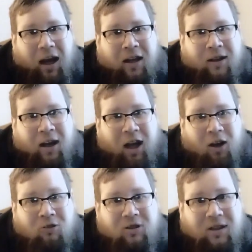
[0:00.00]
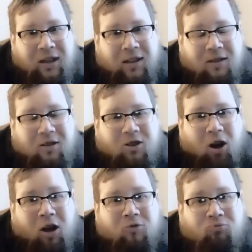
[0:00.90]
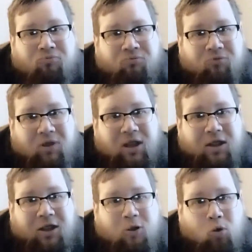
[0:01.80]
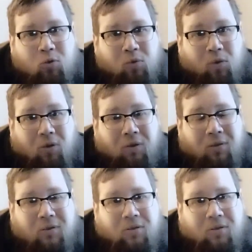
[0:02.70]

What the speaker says: And the hell scenes are really cool.